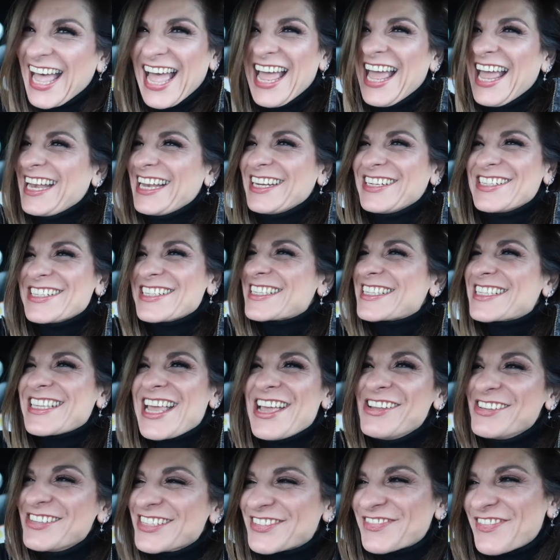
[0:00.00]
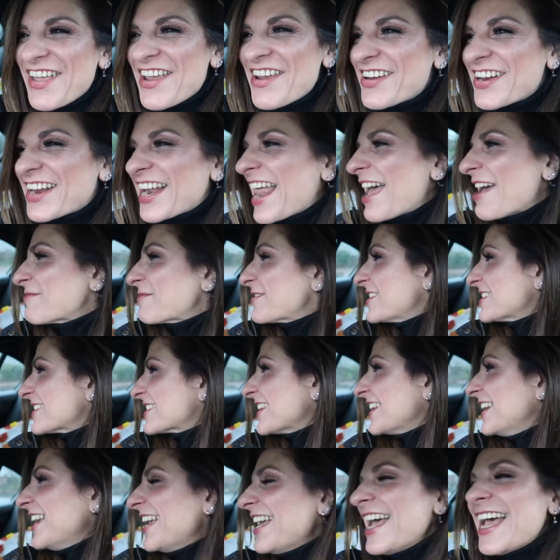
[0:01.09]
I know it sounds very glamorous.
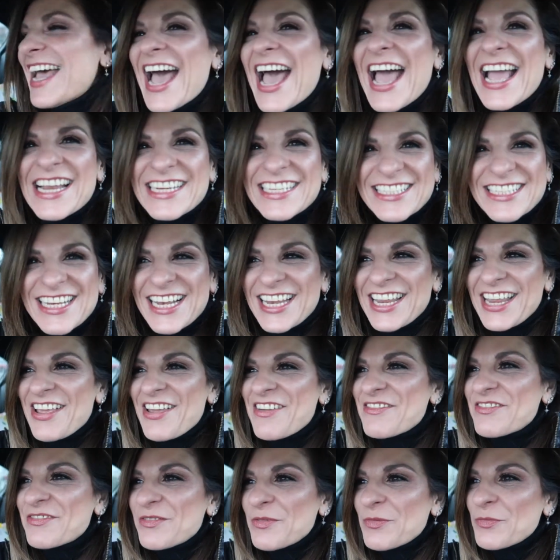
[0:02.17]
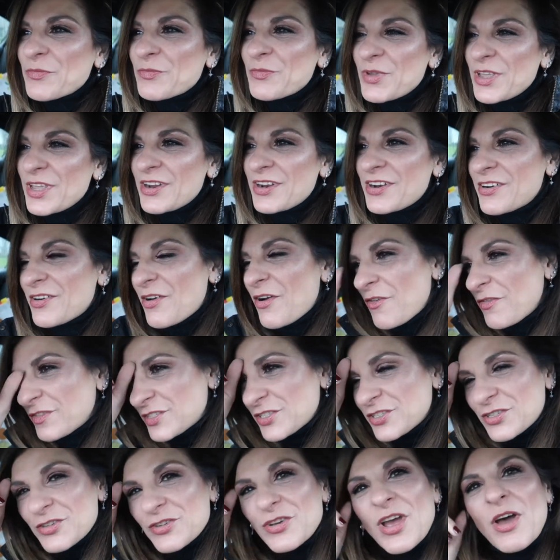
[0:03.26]
Actually, we're off
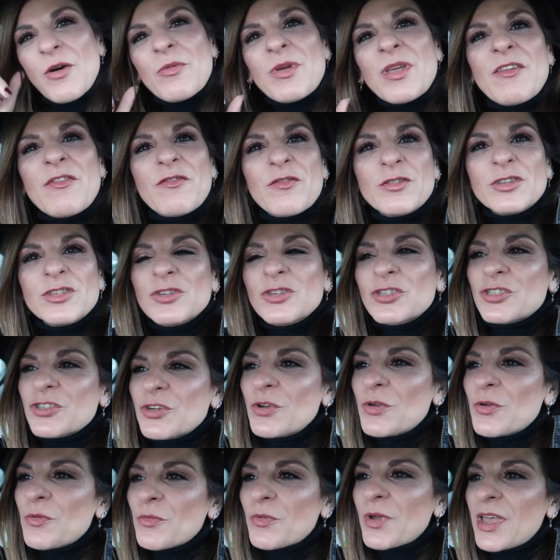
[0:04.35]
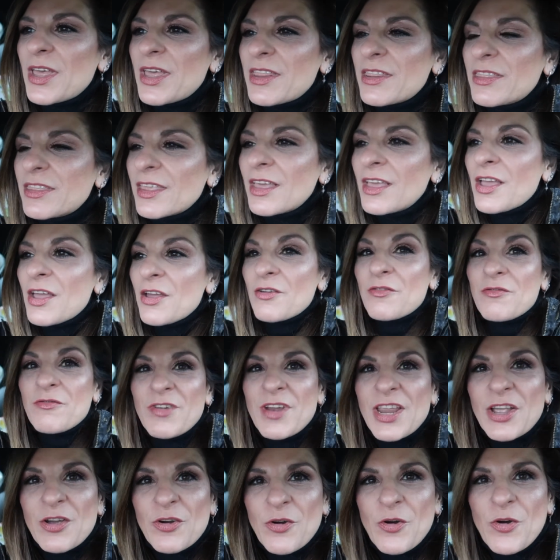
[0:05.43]
to do a wee photo shoot with
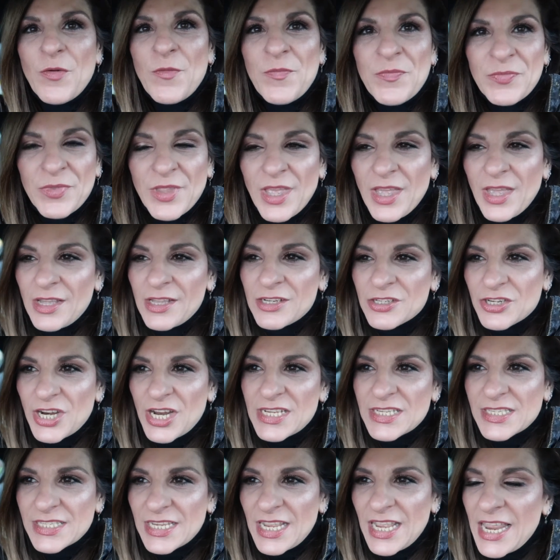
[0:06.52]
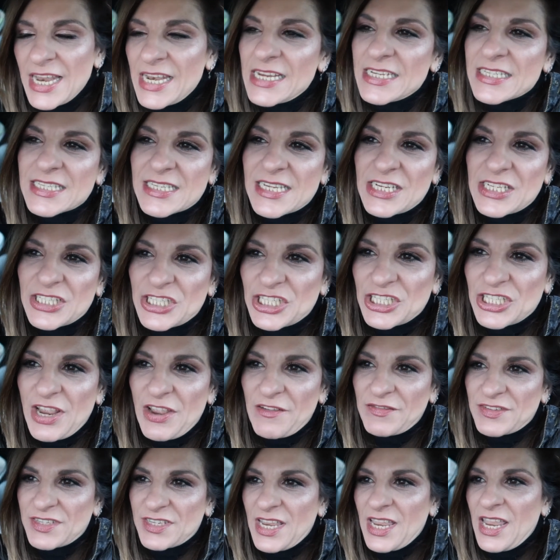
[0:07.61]
Rico, dressed in his
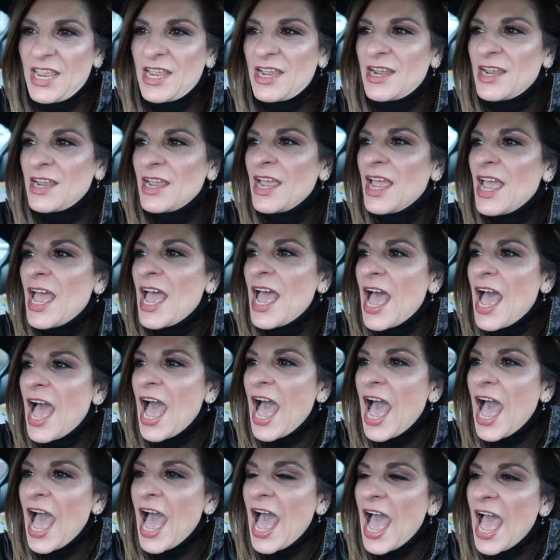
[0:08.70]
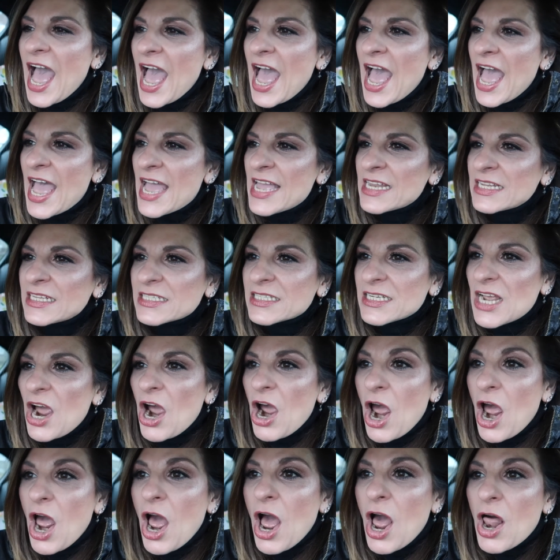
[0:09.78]
chef's gear, and
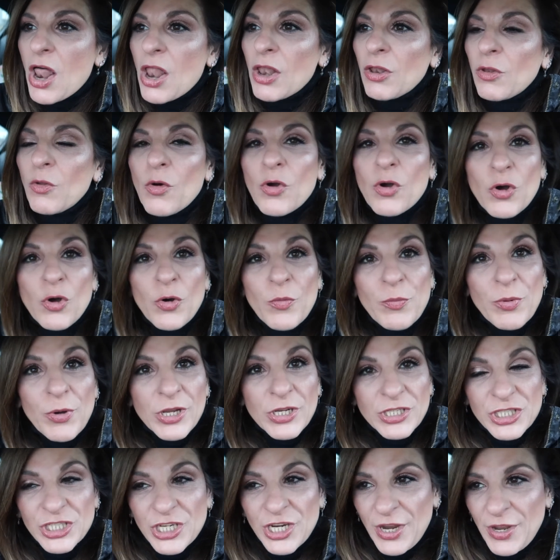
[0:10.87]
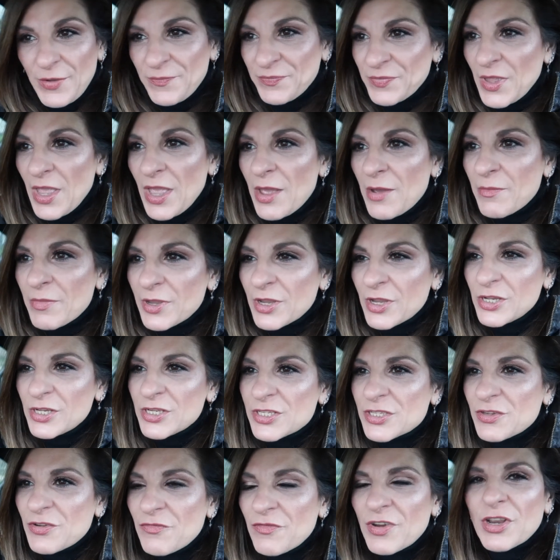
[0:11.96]
our local butcher,
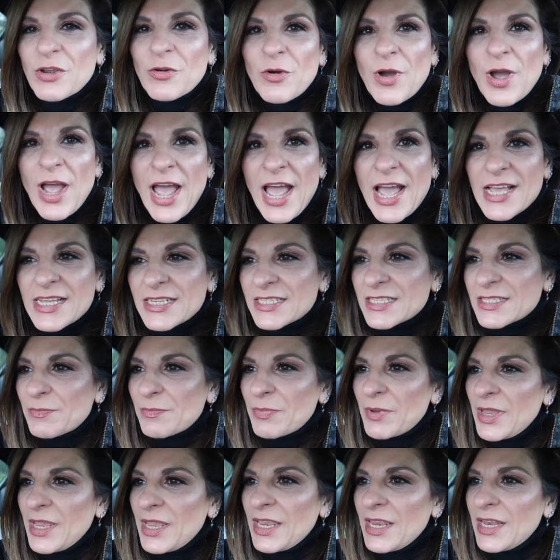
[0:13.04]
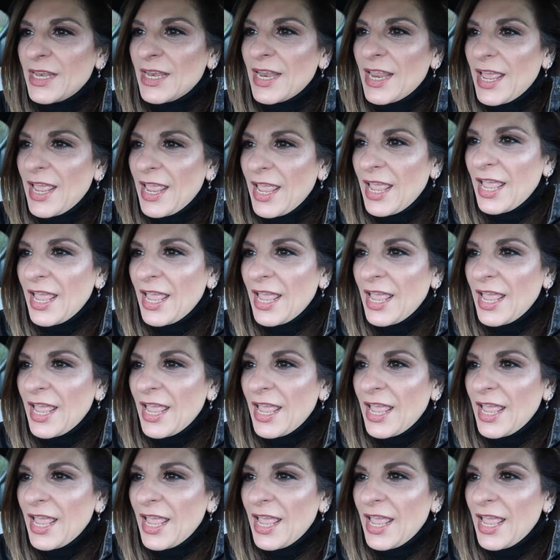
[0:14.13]
because Rico has been